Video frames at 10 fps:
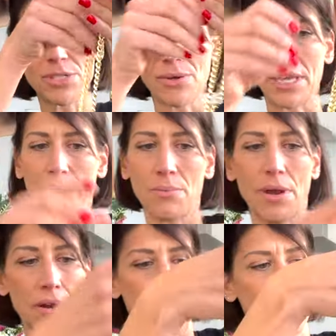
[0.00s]
so I could
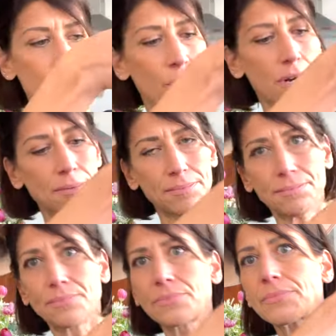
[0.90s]
wear it short
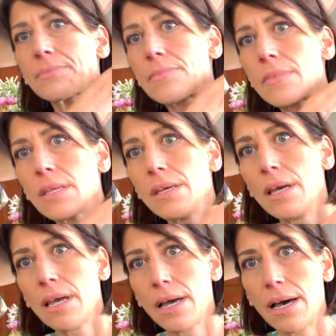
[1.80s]

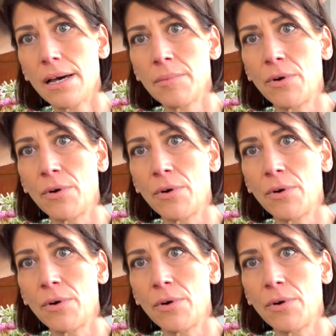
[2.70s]
um,